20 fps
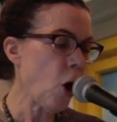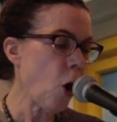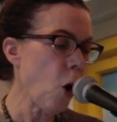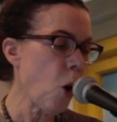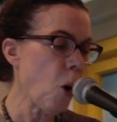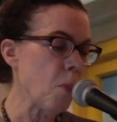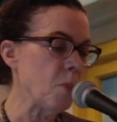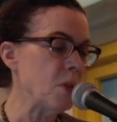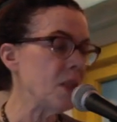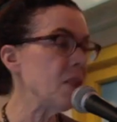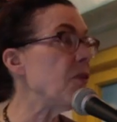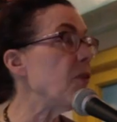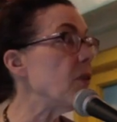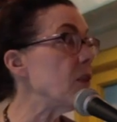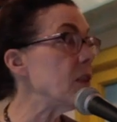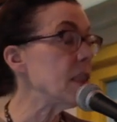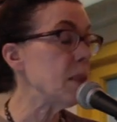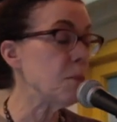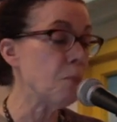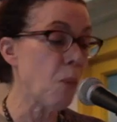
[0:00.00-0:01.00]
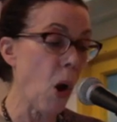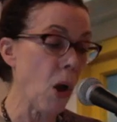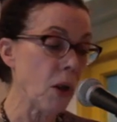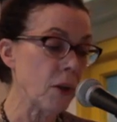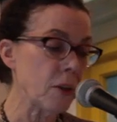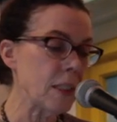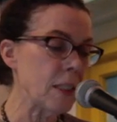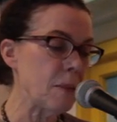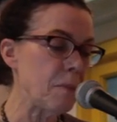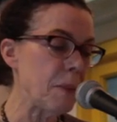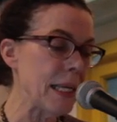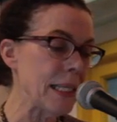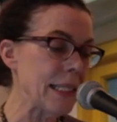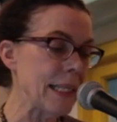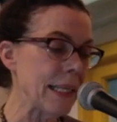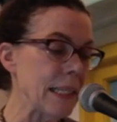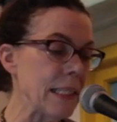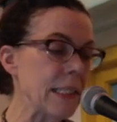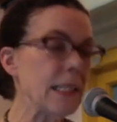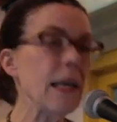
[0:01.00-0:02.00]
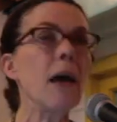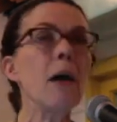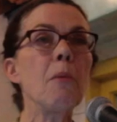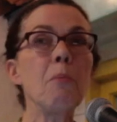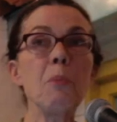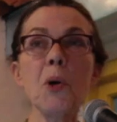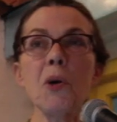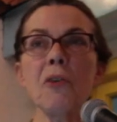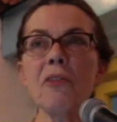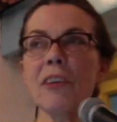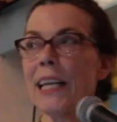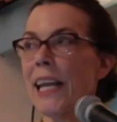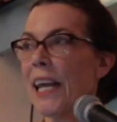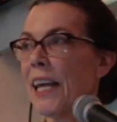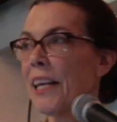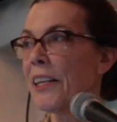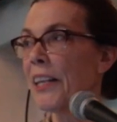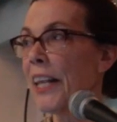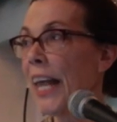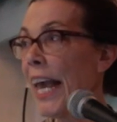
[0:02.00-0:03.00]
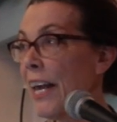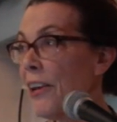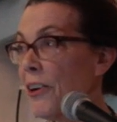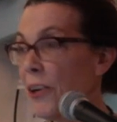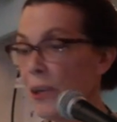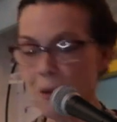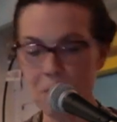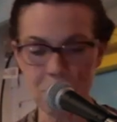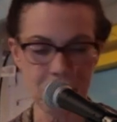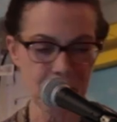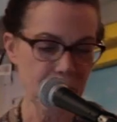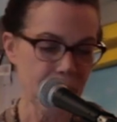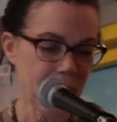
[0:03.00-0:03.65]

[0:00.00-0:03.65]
homes for smaller species moving in later.